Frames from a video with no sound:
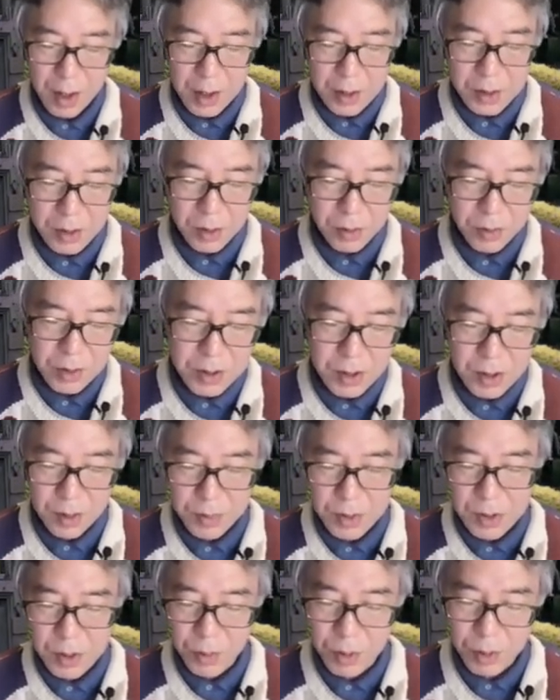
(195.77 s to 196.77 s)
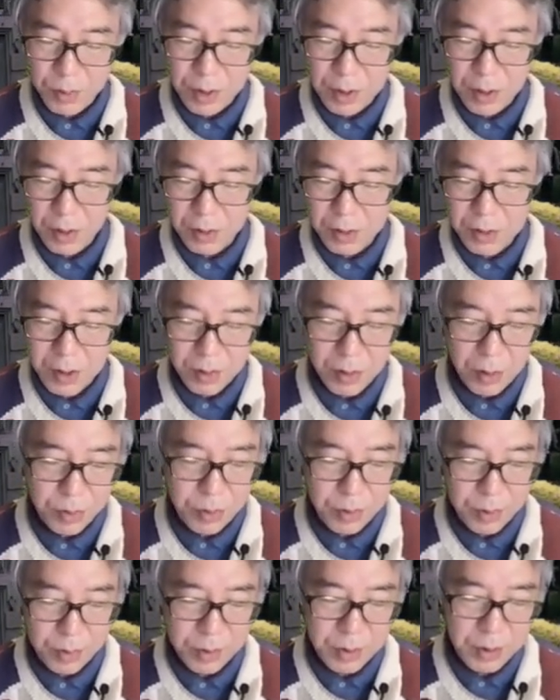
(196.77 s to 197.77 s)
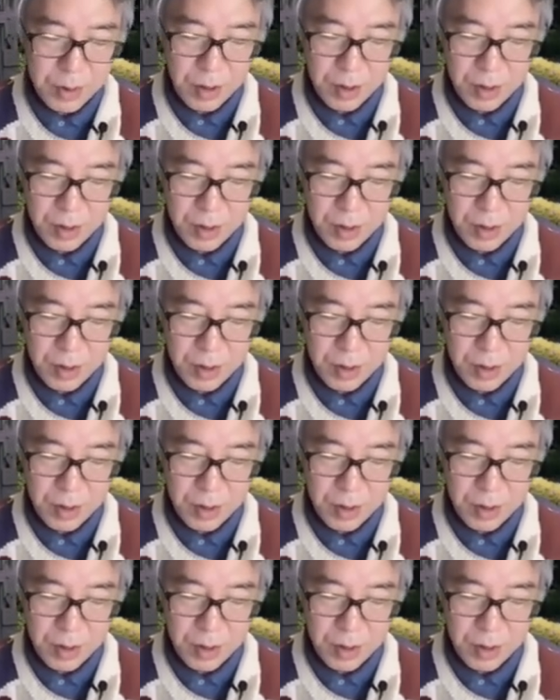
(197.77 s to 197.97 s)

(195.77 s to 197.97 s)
So with some small but non-zero probability,